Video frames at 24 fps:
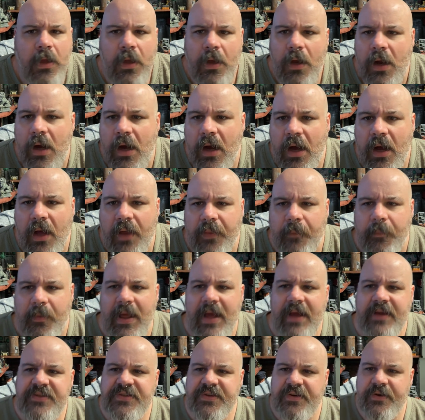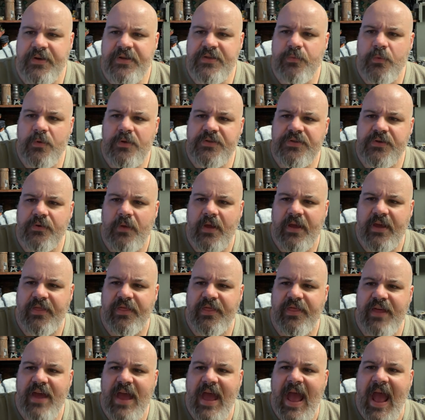The Black Series ones are like
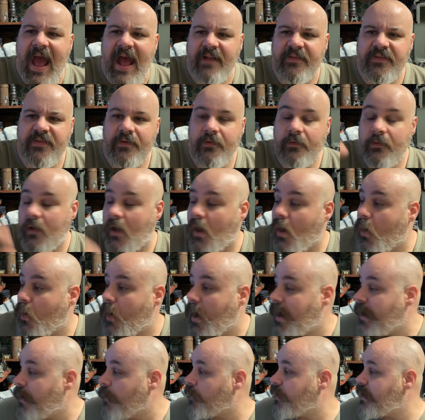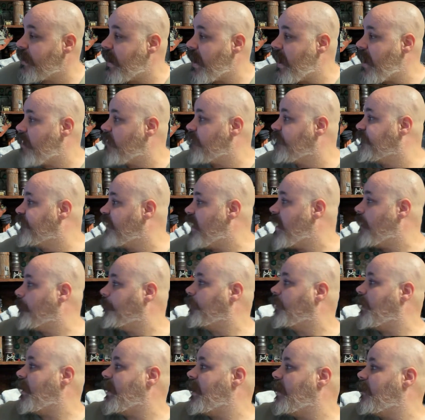that. Oh, I already have that
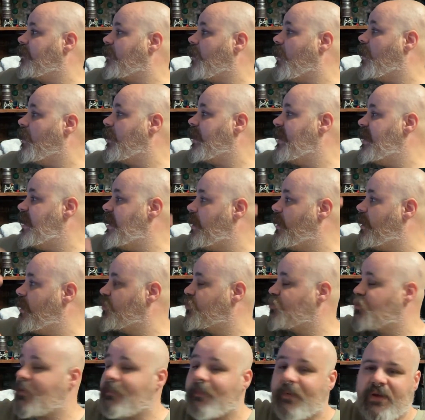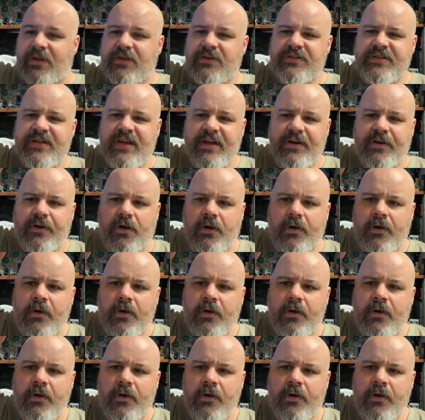planned on a shipping container.